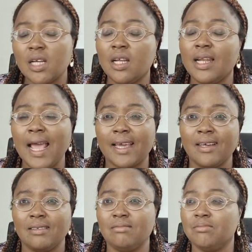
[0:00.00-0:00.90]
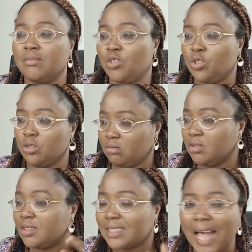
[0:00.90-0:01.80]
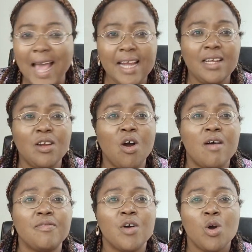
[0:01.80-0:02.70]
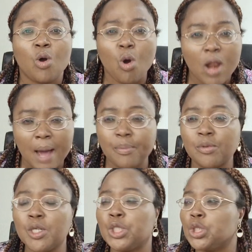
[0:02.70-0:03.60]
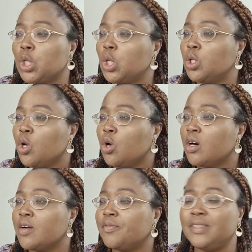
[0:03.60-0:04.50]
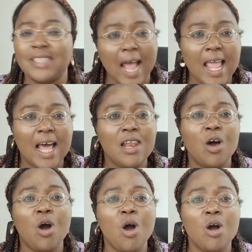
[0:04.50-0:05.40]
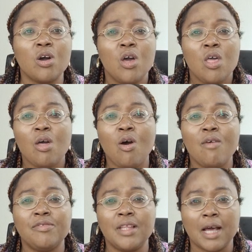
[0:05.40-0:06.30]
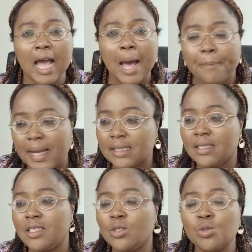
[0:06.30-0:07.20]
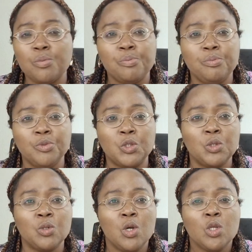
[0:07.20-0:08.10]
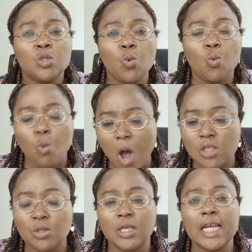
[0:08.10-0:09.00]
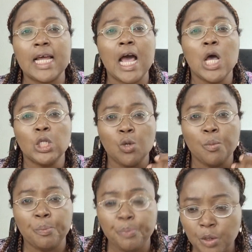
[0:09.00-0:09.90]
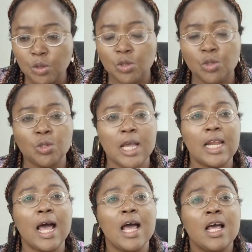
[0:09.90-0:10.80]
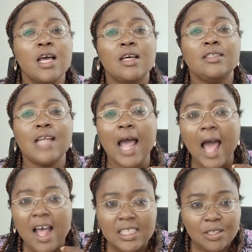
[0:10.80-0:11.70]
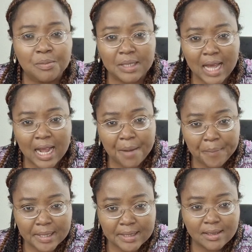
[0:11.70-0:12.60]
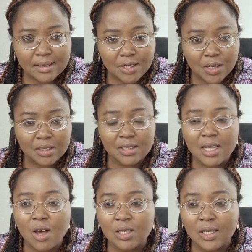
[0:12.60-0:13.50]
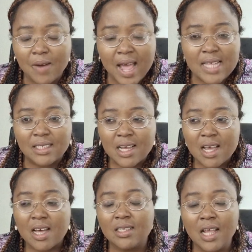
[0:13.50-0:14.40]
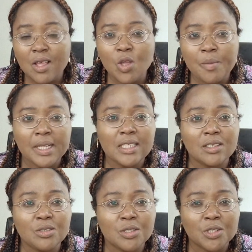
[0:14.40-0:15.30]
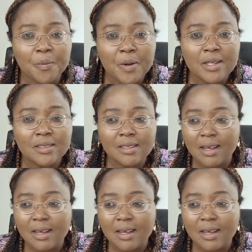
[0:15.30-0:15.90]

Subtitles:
like sign of collaboration, of dialogue, of the capacity to work together, to build together. There has to be that capacity, you understand? Otherwise nobody's going to support